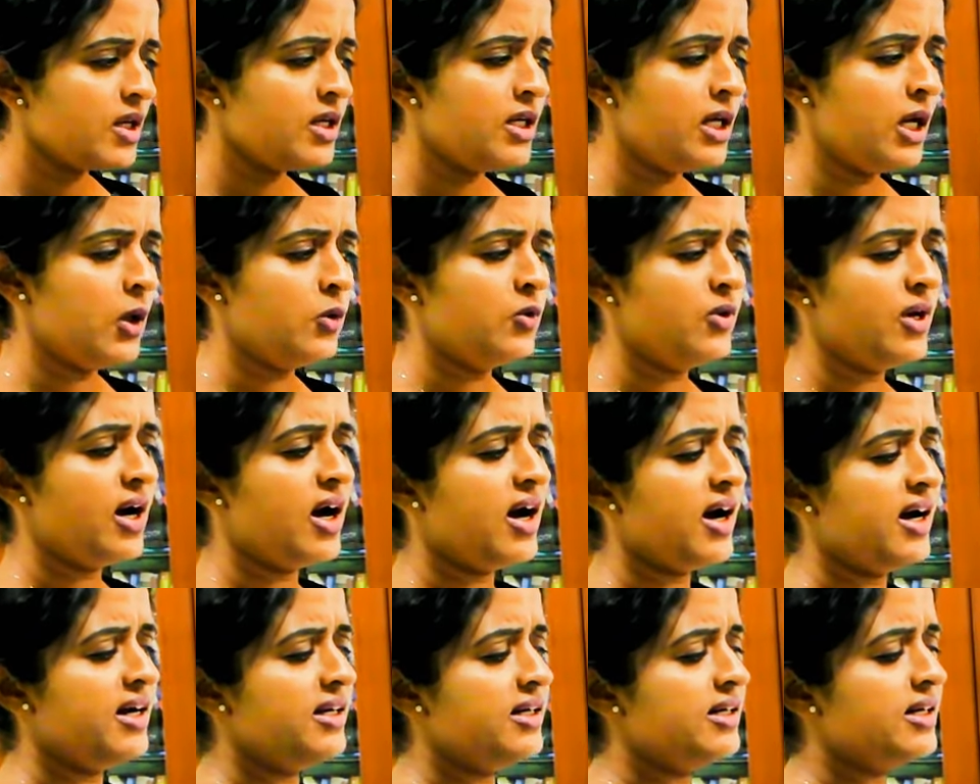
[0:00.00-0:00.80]
Now the
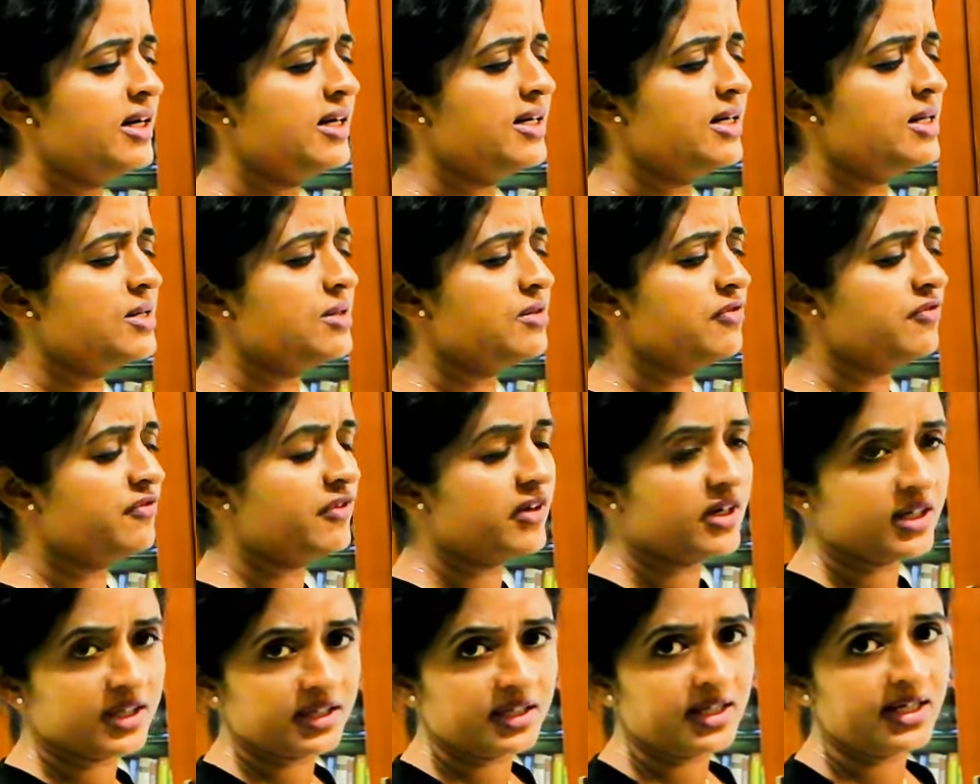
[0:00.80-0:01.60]
hindgut is
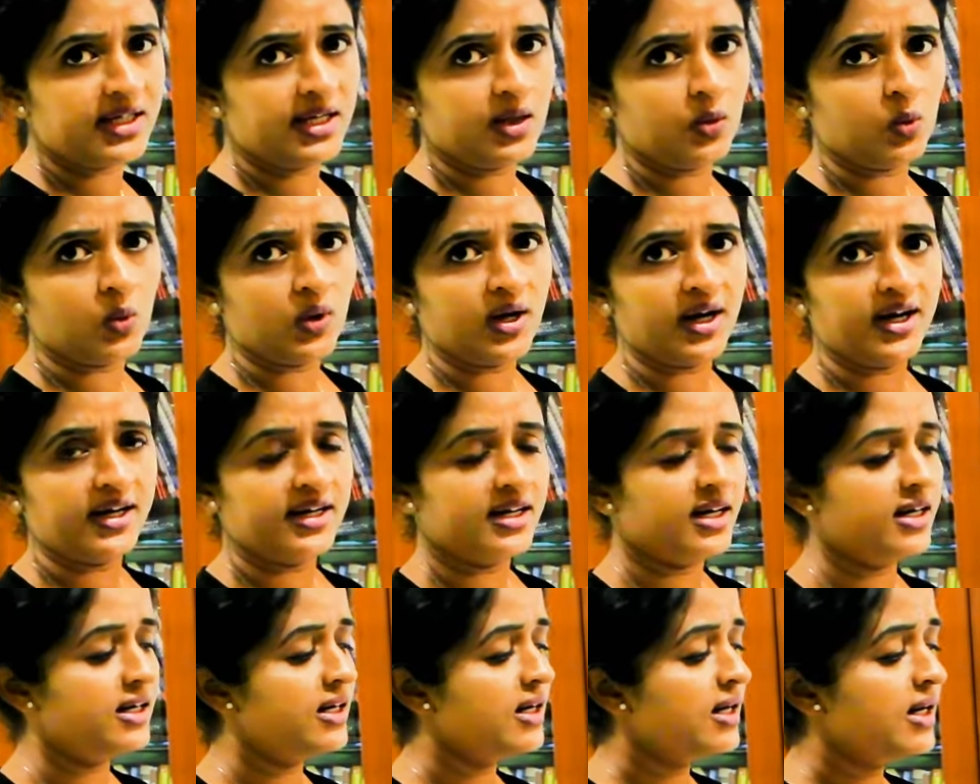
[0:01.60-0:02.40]
further
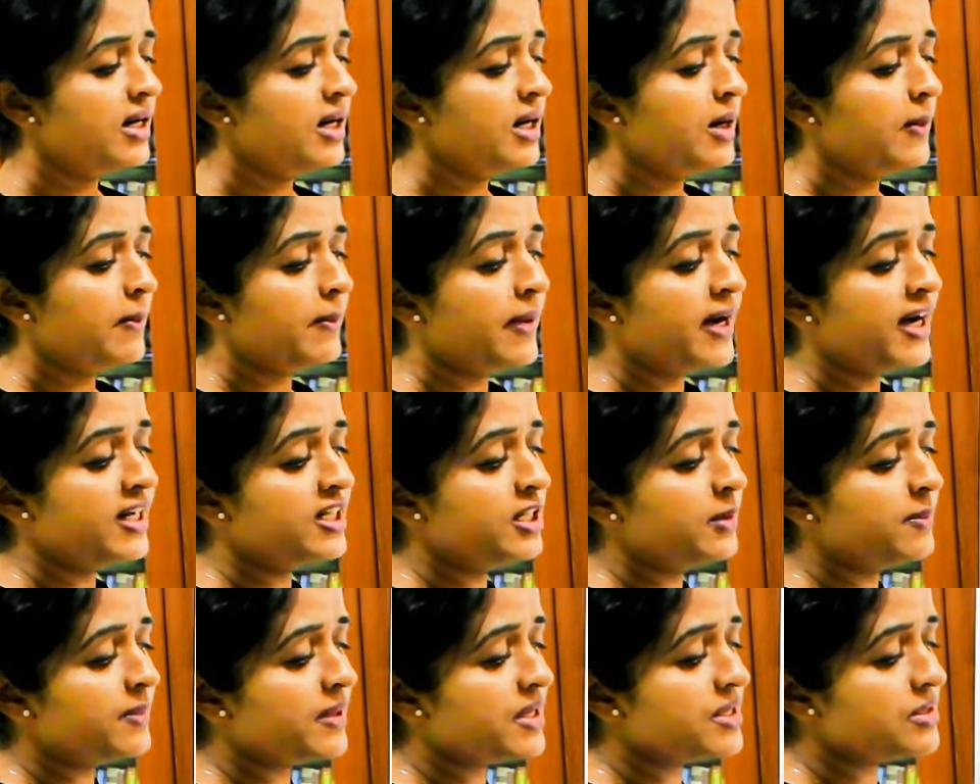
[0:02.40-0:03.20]
divided
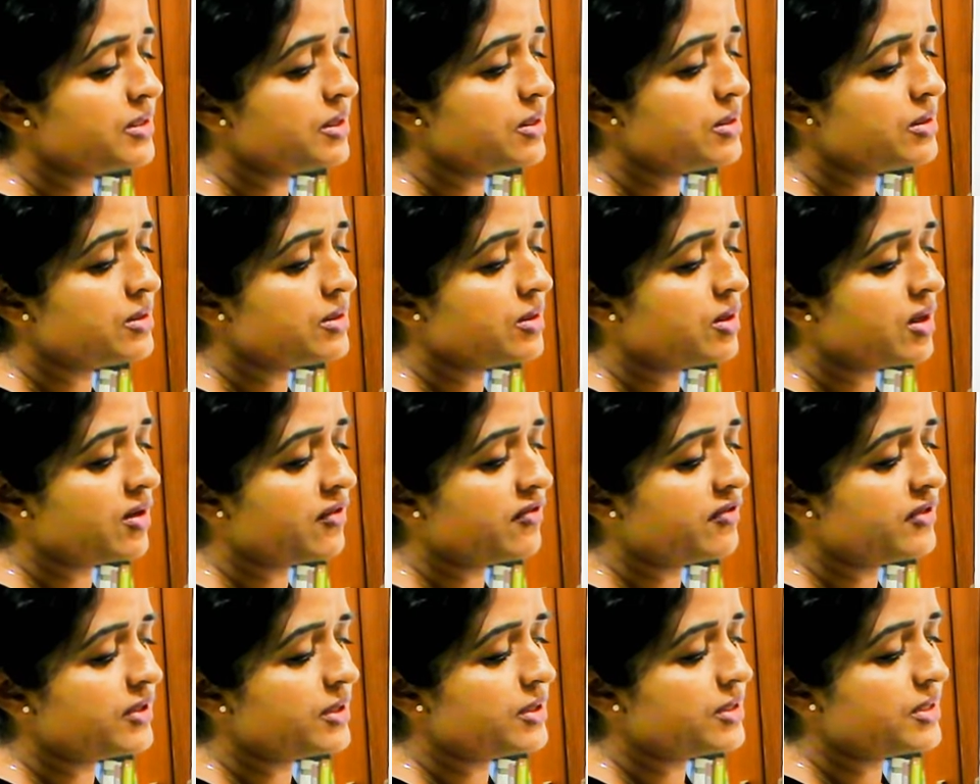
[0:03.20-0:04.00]
by the presence
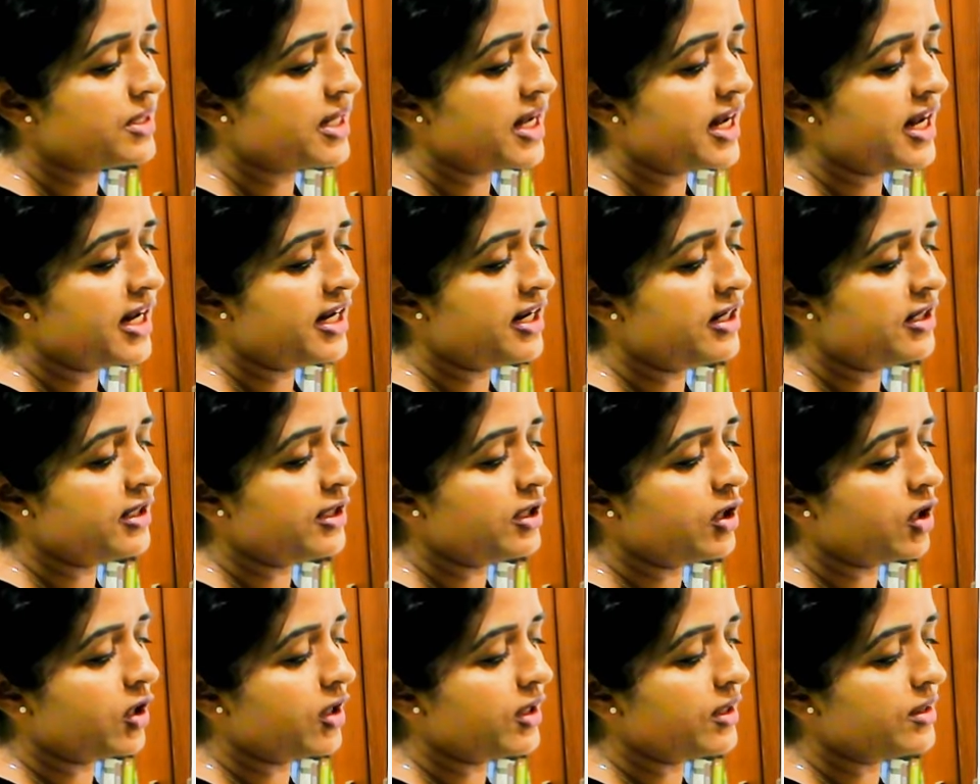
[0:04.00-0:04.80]
of this
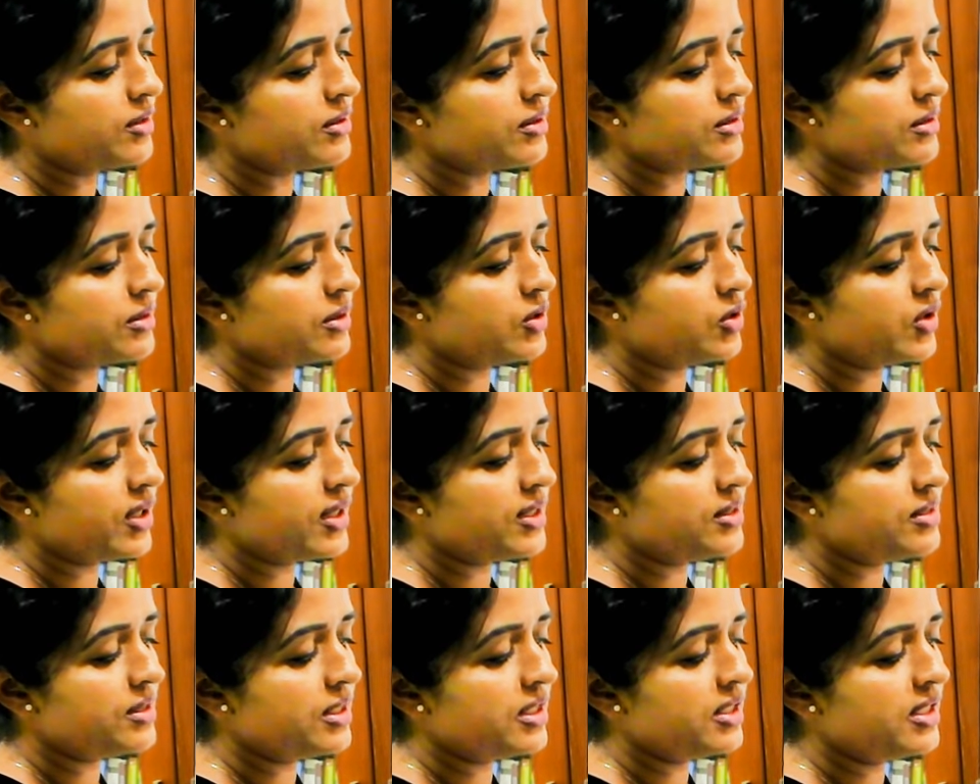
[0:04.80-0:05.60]
allantois. You
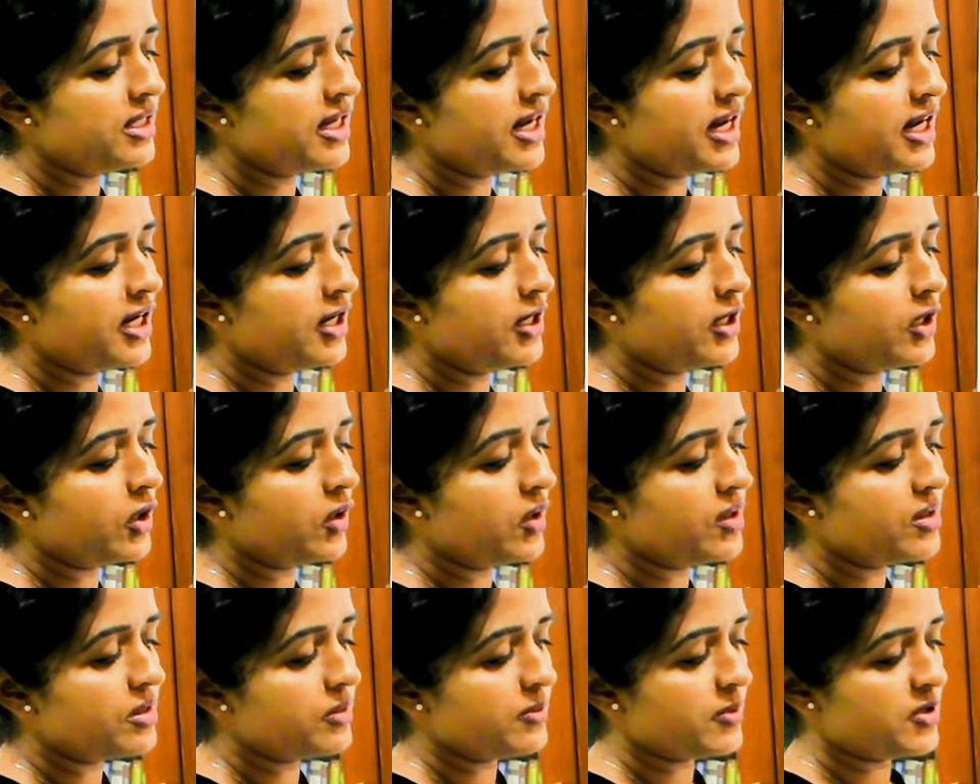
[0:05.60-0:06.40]
can see the
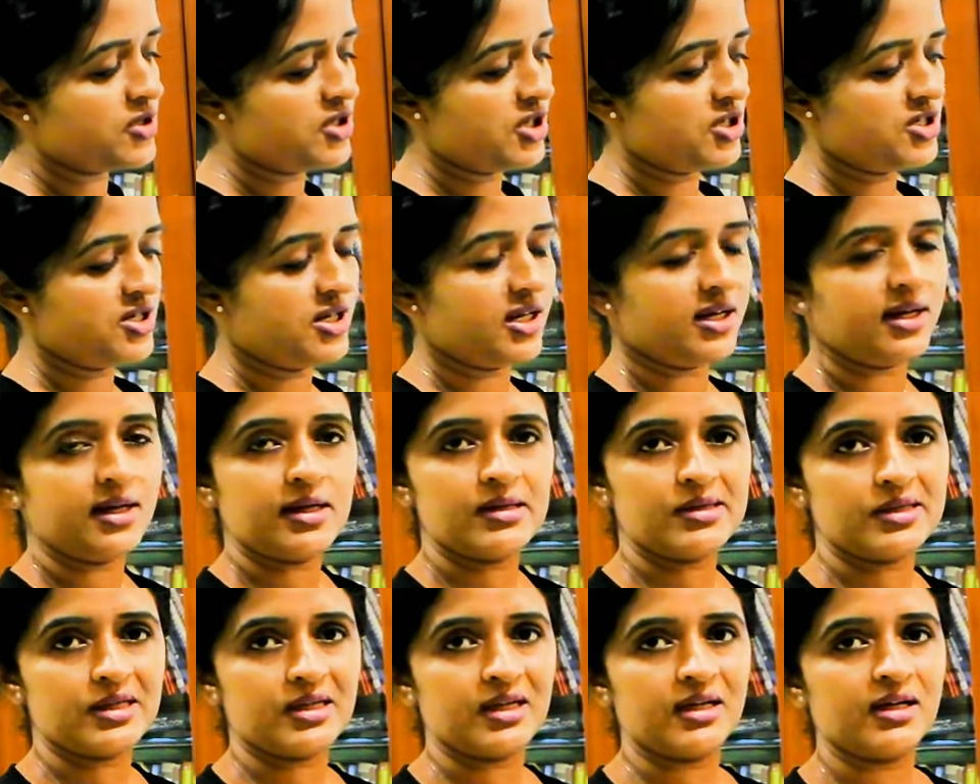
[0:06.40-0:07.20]
allantois projecting,
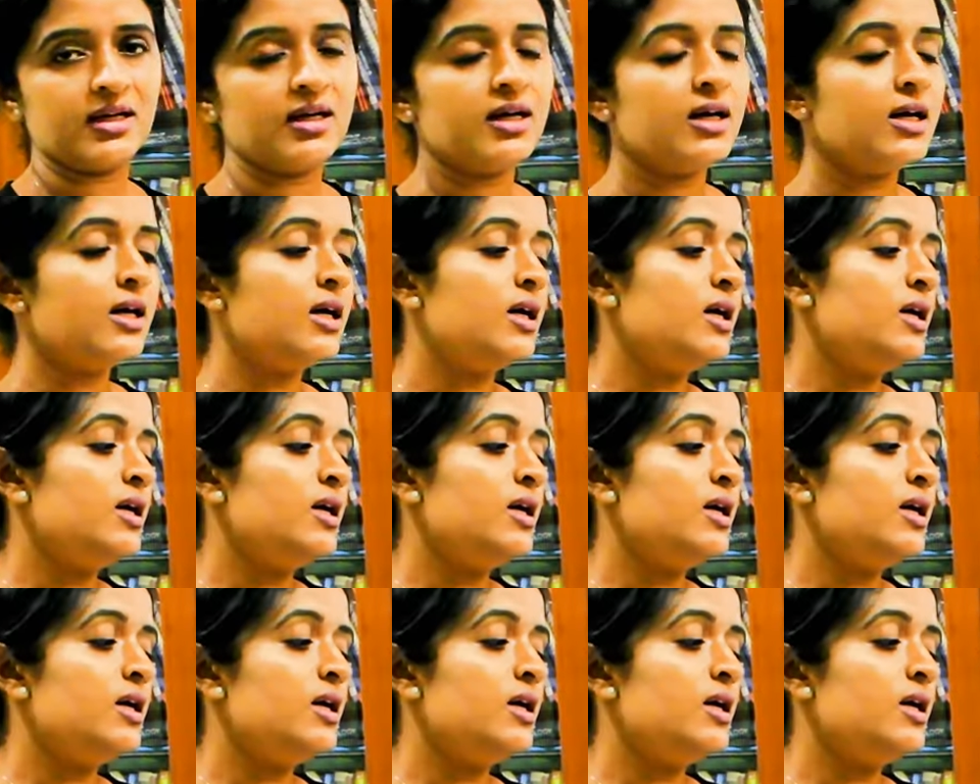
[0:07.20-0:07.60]
isn't it?